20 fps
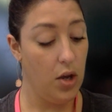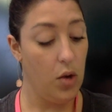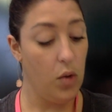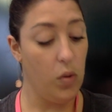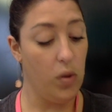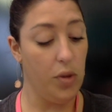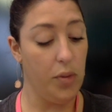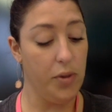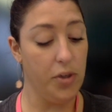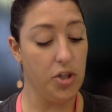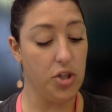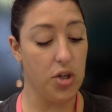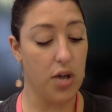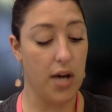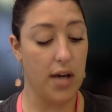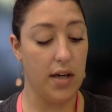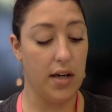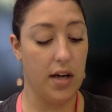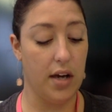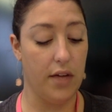Wilbur
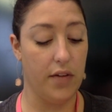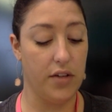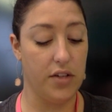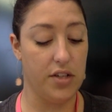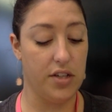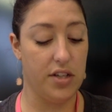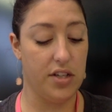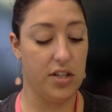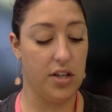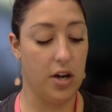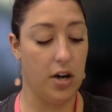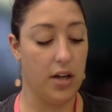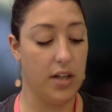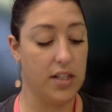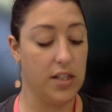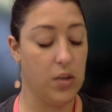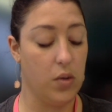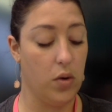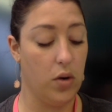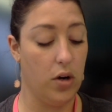trotted over to the
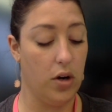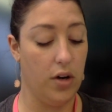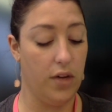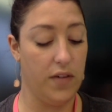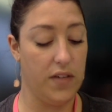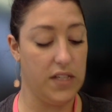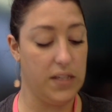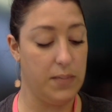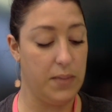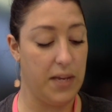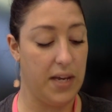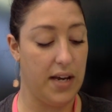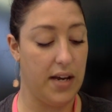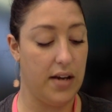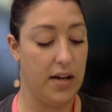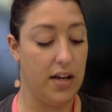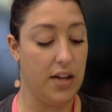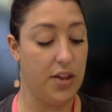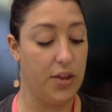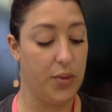darkest corner of his
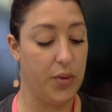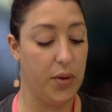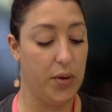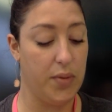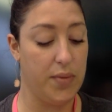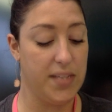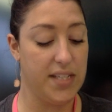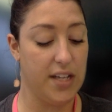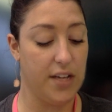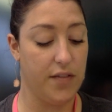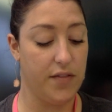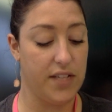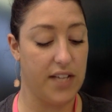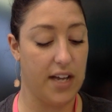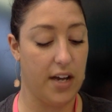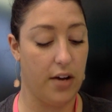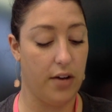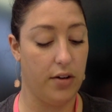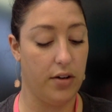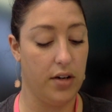pen and threw himself
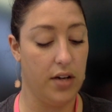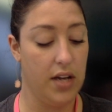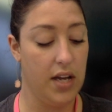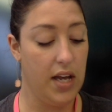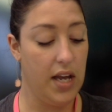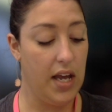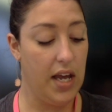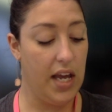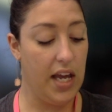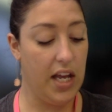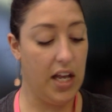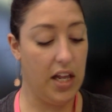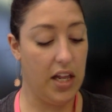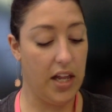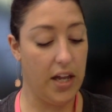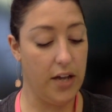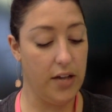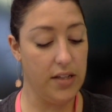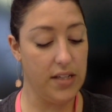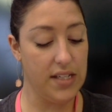down. He
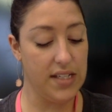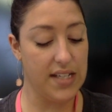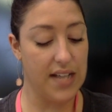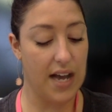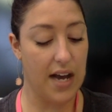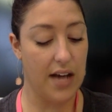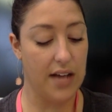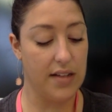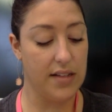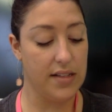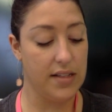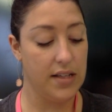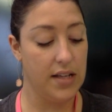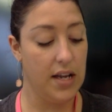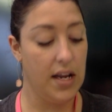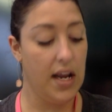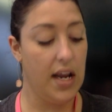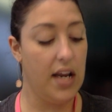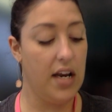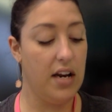closed his eyes.
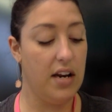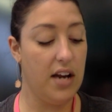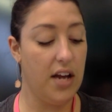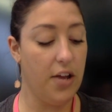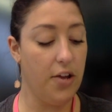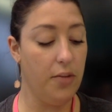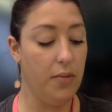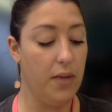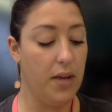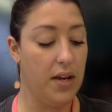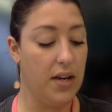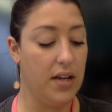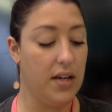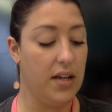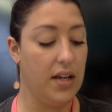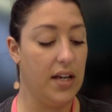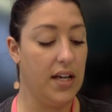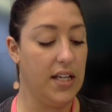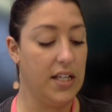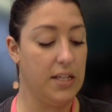In another minute
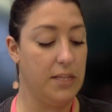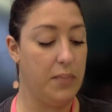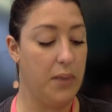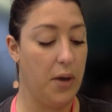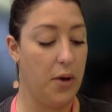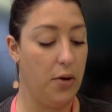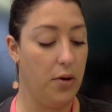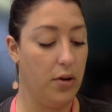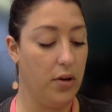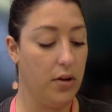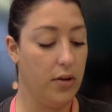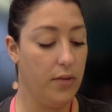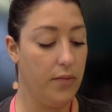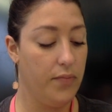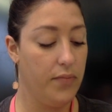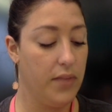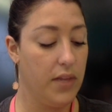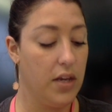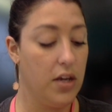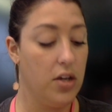he spoke.
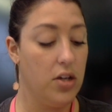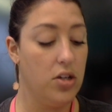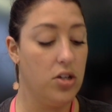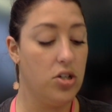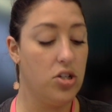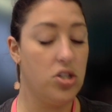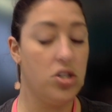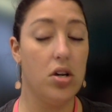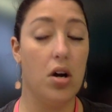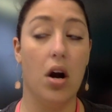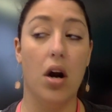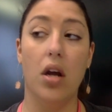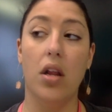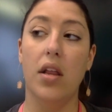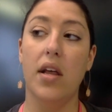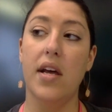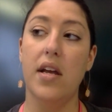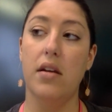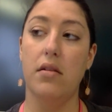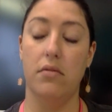
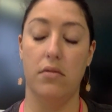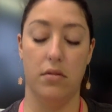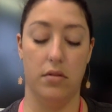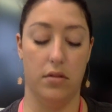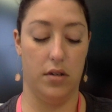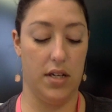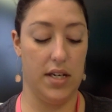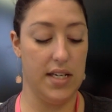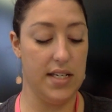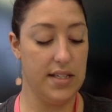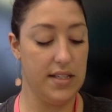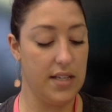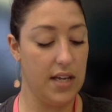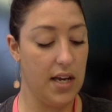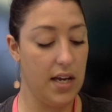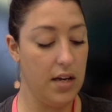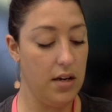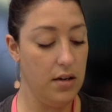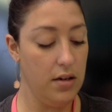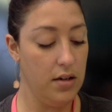"Charlotte," he
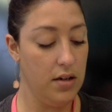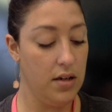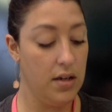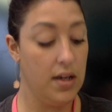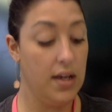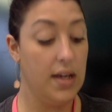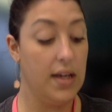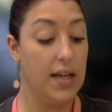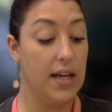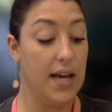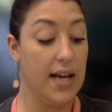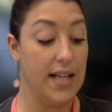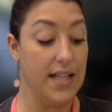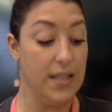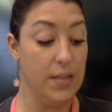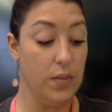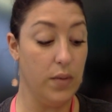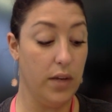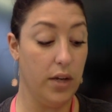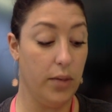said.
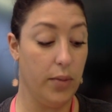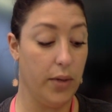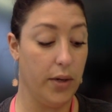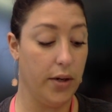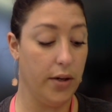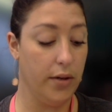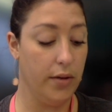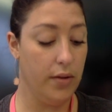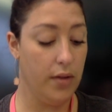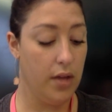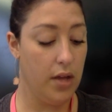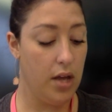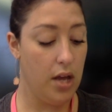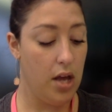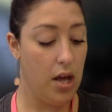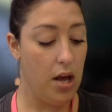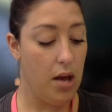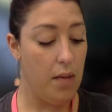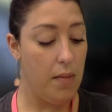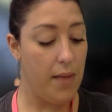"Yes, Wilbur."
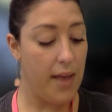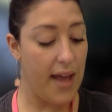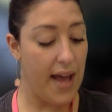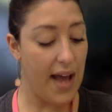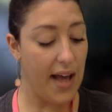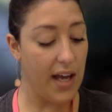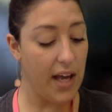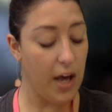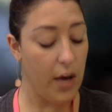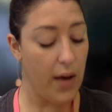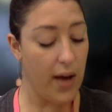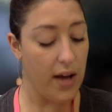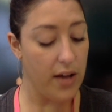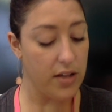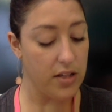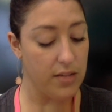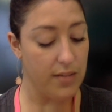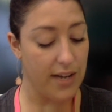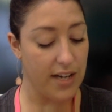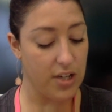"May I go
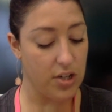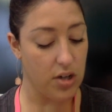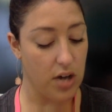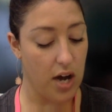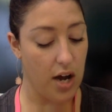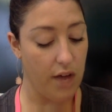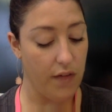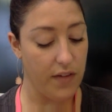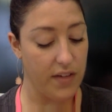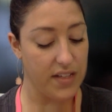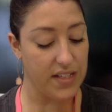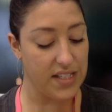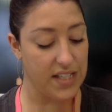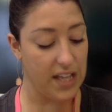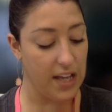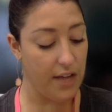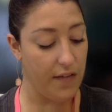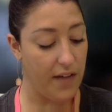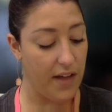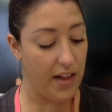out to my trough and
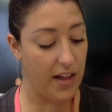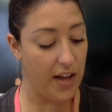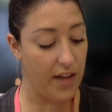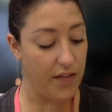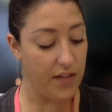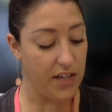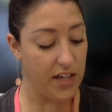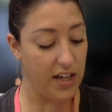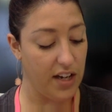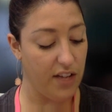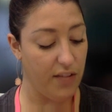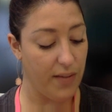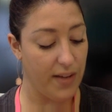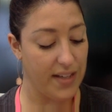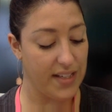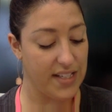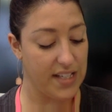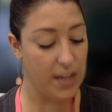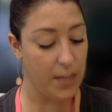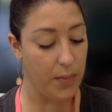see if I left any of my
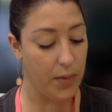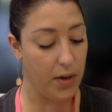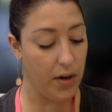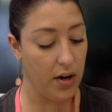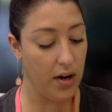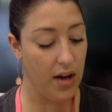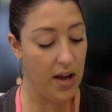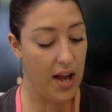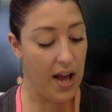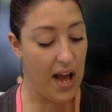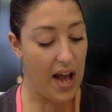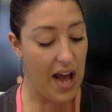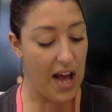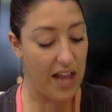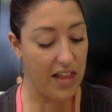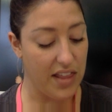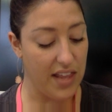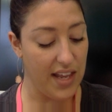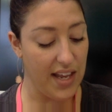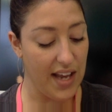supper?
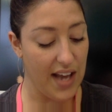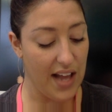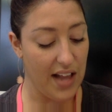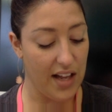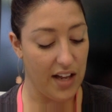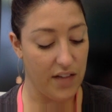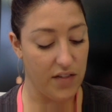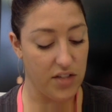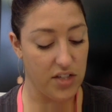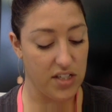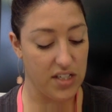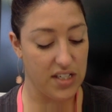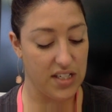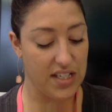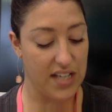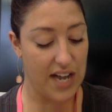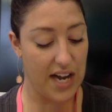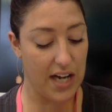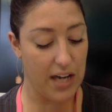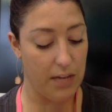I think I left just a
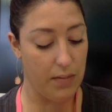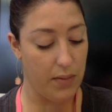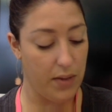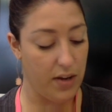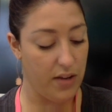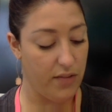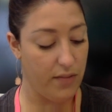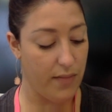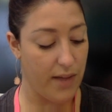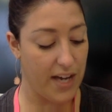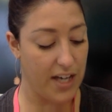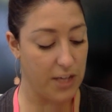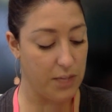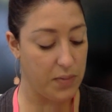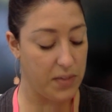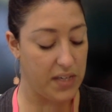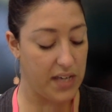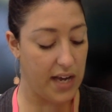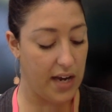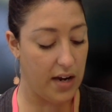tiny bit of mashed
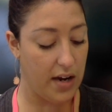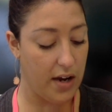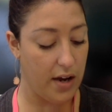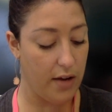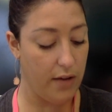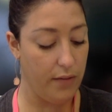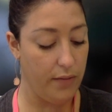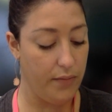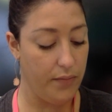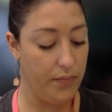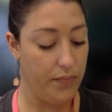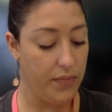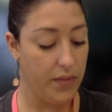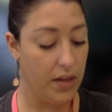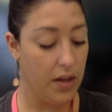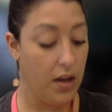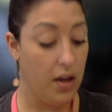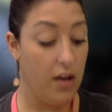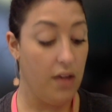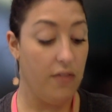potato."
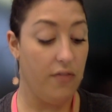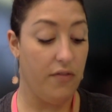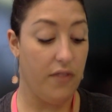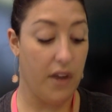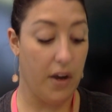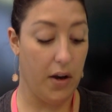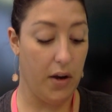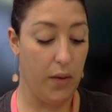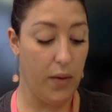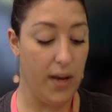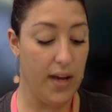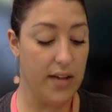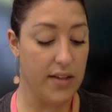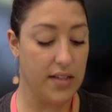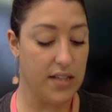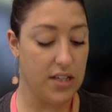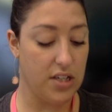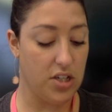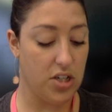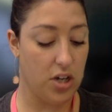"Very well,"
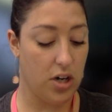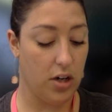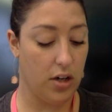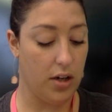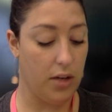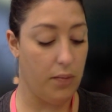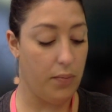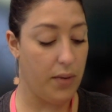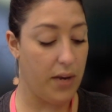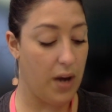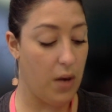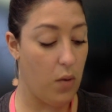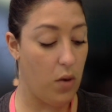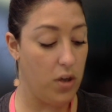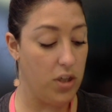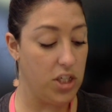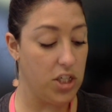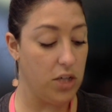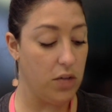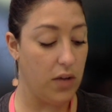said Charlotte, "but I
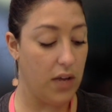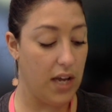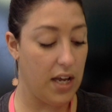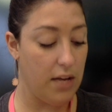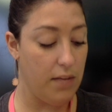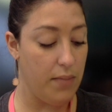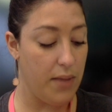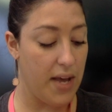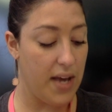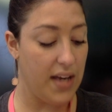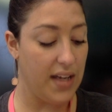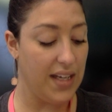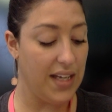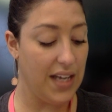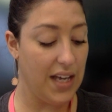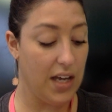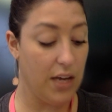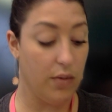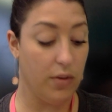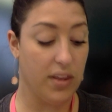want you in bed
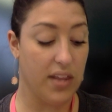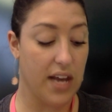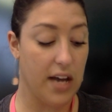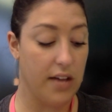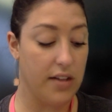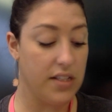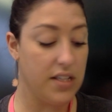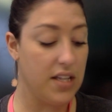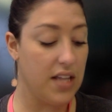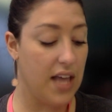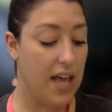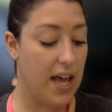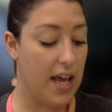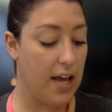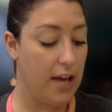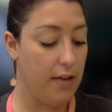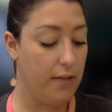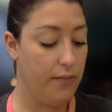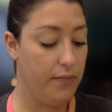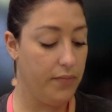again without
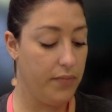delay."